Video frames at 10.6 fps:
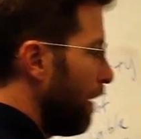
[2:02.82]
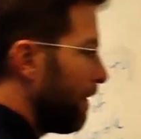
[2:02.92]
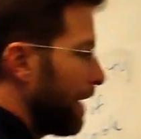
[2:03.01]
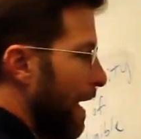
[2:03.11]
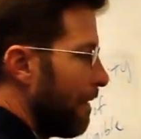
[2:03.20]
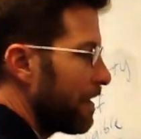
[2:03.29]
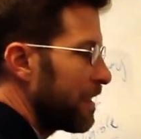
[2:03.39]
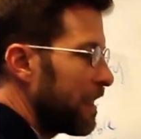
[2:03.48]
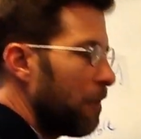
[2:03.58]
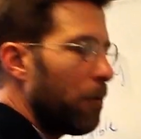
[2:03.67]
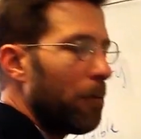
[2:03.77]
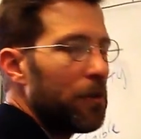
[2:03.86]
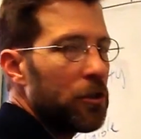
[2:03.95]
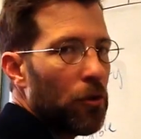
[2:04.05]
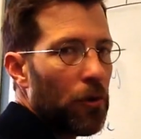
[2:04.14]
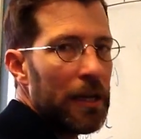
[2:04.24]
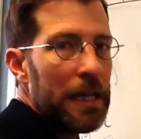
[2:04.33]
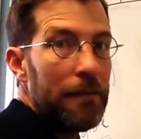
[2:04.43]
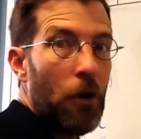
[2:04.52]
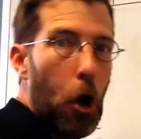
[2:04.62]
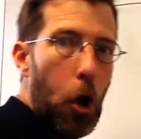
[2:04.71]
you have to have a simple majority
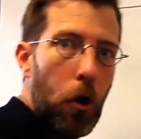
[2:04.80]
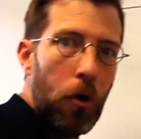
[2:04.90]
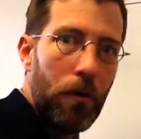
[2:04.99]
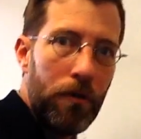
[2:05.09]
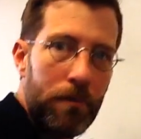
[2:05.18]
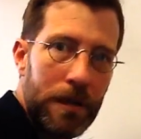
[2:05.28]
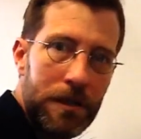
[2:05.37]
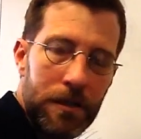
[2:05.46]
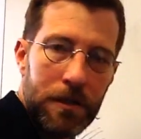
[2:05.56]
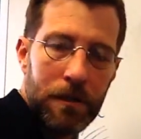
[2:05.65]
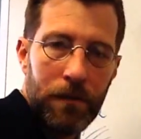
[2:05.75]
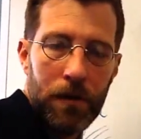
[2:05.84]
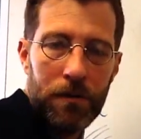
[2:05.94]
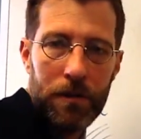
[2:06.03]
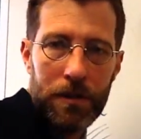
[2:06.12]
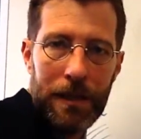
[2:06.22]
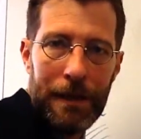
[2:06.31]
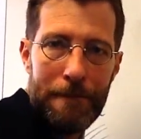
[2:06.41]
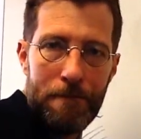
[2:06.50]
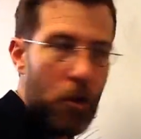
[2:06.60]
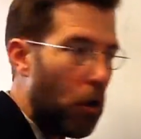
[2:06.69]
of all the registered voters,
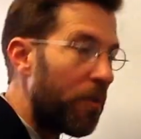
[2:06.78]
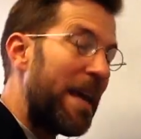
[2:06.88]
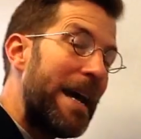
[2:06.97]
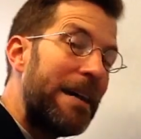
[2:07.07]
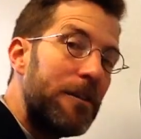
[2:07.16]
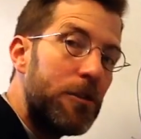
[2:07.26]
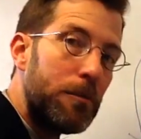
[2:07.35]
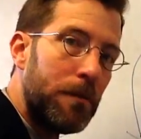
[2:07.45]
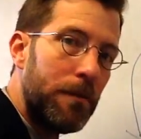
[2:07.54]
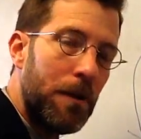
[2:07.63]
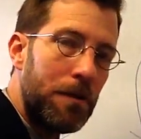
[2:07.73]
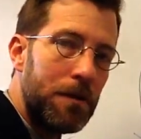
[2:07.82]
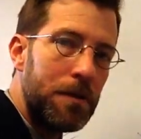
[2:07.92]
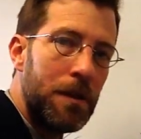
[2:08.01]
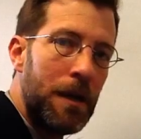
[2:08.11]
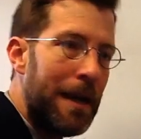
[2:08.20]
all the eligible voters.